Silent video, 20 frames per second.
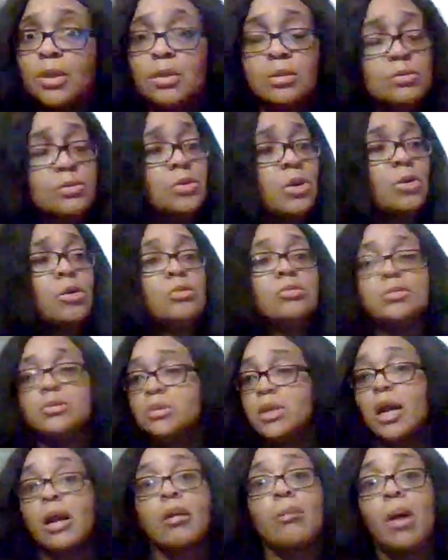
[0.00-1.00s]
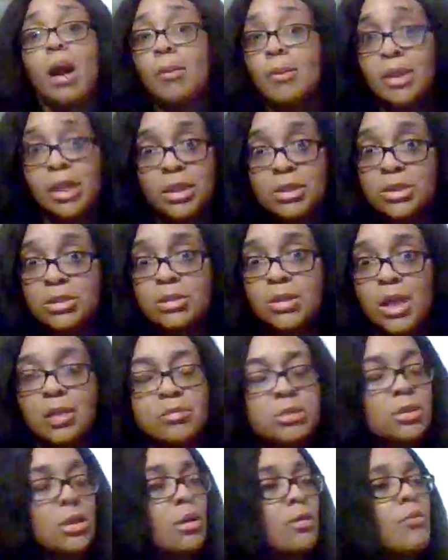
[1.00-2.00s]
you know it's like abomination
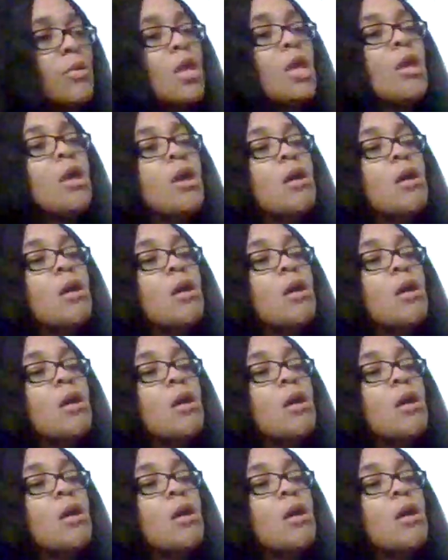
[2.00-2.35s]
type stuff